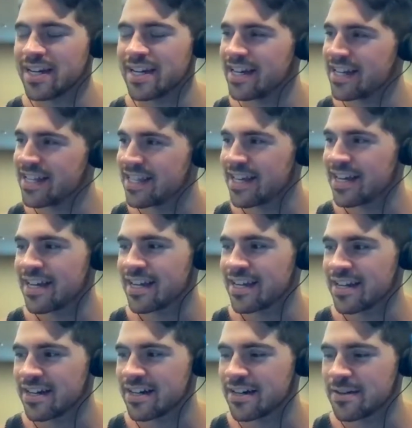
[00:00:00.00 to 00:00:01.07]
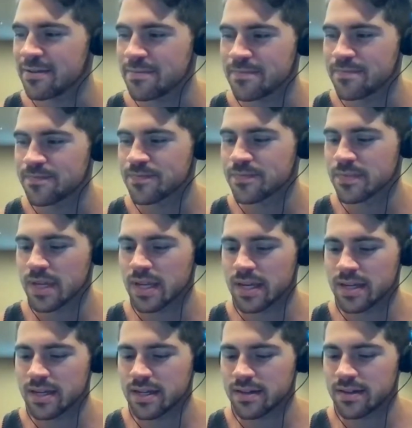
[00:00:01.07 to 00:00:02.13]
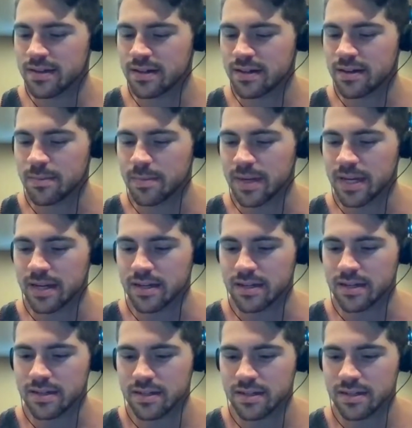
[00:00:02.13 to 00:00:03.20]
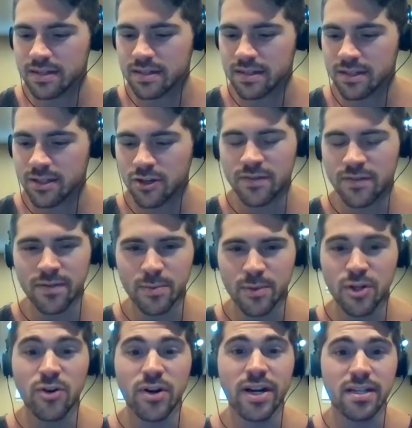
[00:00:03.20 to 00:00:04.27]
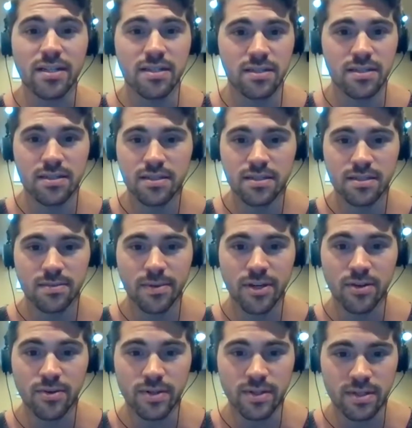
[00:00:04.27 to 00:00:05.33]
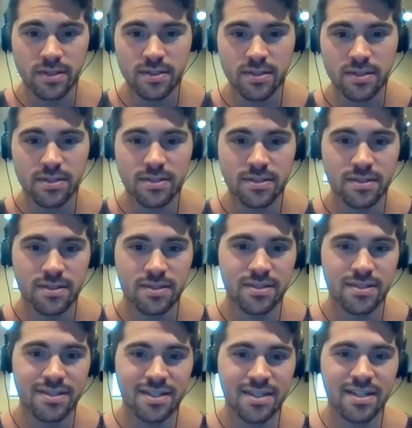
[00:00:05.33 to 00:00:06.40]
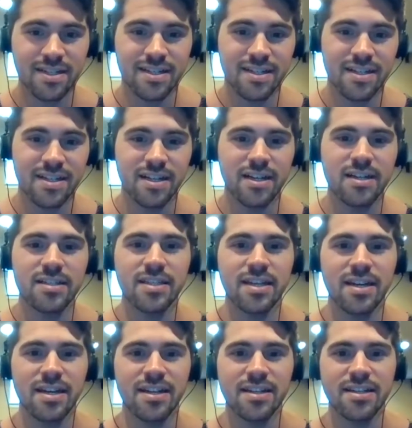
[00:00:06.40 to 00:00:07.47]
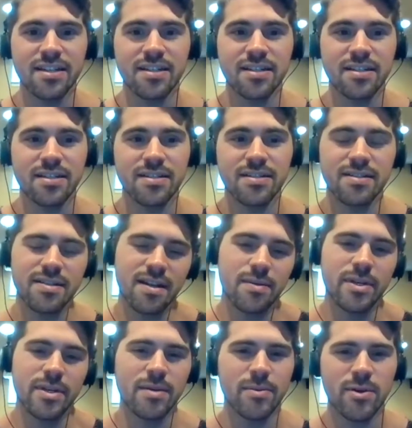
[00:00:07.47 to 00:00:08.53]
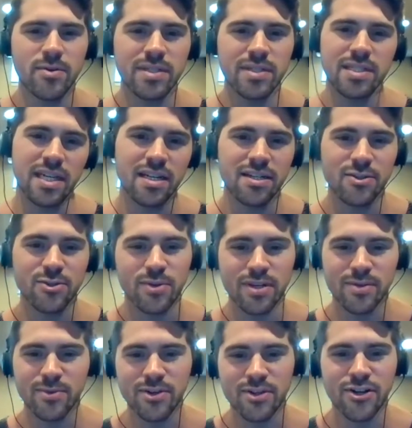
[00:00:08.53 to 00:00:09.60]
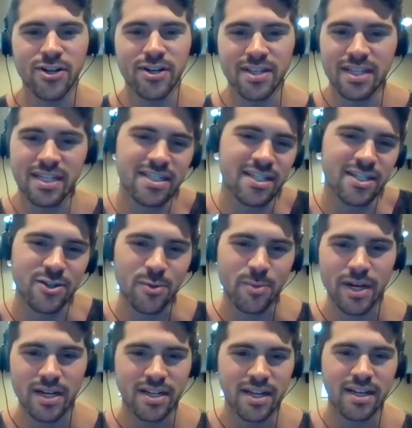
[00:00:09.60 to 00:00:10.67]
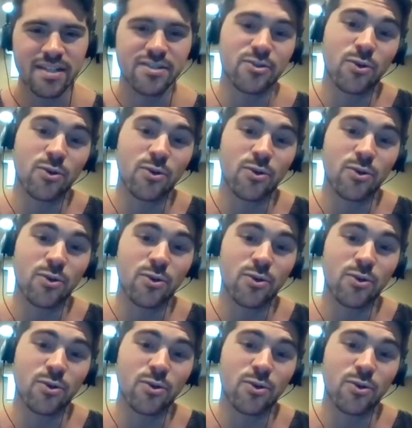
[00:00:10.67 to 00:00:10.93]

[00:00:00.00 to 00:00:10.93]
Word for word: And then, oh man, learn from the greats. It's my new one. Ooh, I like that. Cause then, I mean, I'm always getting 20 while listening to podcasts